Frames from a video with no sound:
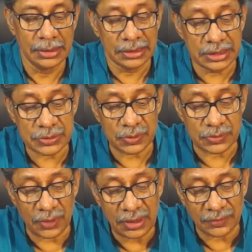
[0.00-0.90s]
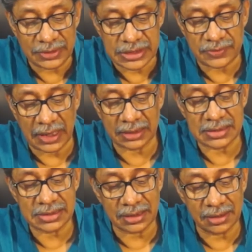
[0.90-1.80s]
This was one of these
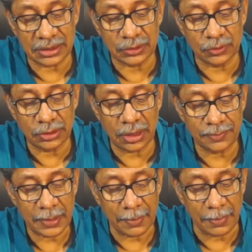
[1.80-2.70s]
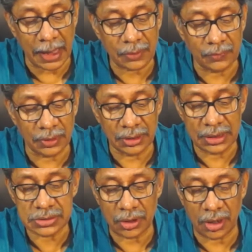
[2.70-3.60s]
factors that led to the
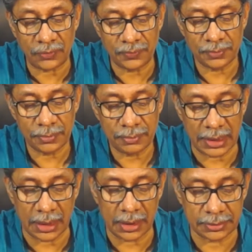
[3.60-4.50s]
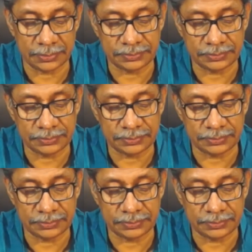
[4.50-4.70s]
backwardness of Bihar.